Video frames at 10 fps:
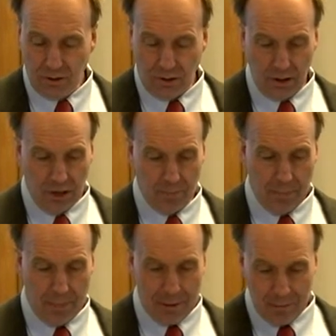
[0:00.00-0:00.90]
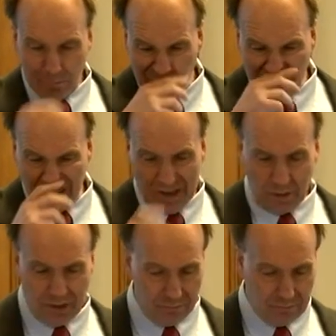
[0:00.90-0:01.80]
Um, now I'm
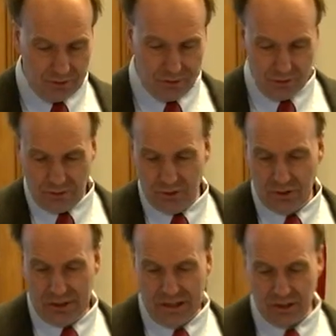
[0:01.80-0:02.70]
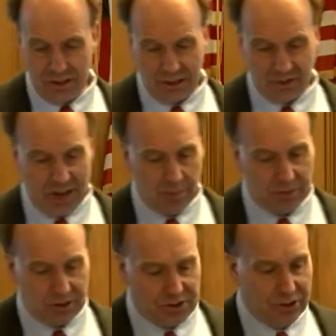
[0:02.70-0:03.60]
going to get to the
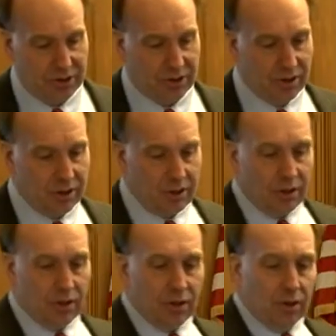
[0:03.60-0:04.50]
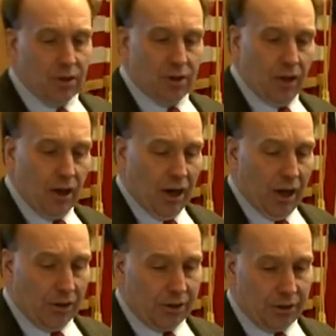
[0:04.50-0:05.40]
examples.
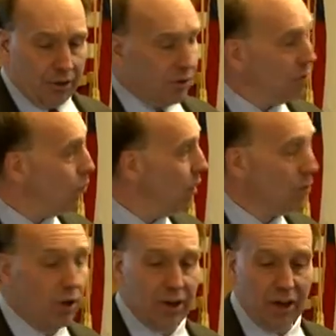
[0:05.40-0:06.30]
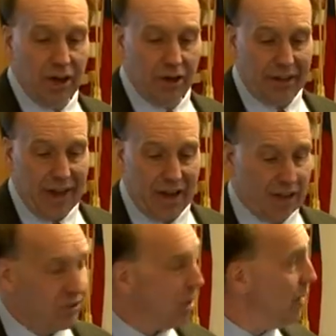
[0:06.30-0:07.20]
Uh, we're working on organic
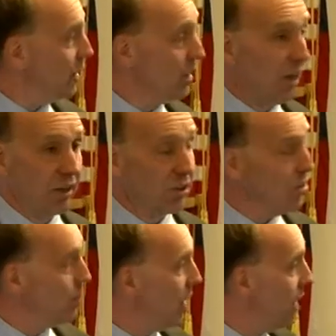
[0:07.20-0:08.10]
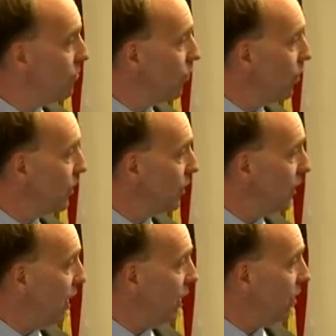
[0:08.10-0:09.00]
semiconductors, but I've worked a
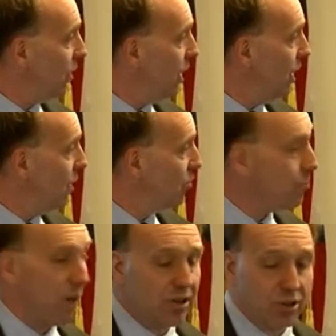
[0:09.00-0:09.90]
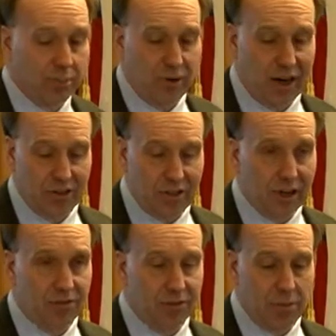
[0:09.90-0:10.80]
lot on a special
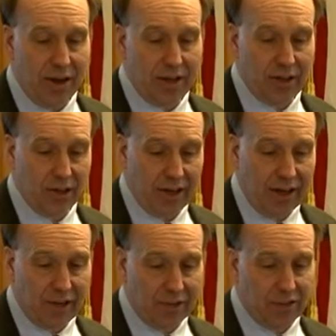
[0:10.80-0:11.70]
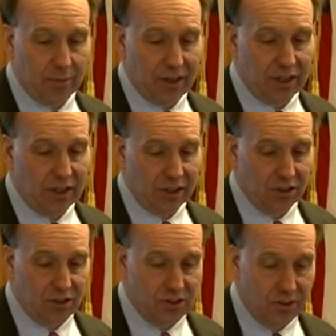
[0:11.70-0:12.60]
process for making organic
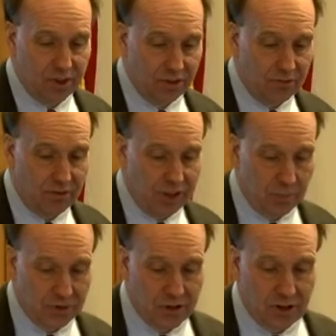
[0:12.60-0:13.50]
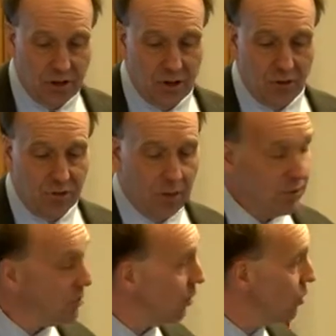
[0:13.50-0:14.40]
semiconductors, thin films from a
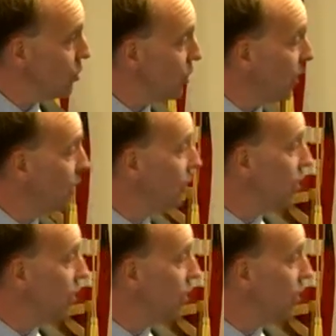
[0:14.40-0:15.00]
solution.